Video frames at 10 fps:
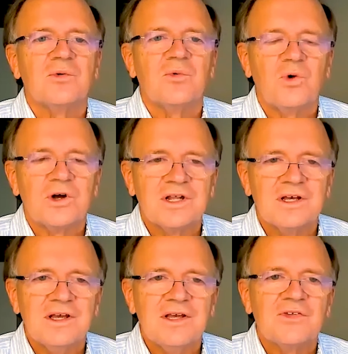what
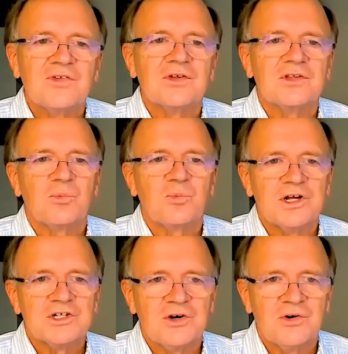is the
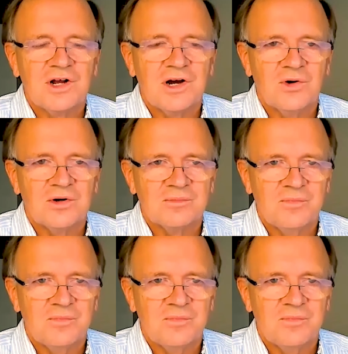pressure on our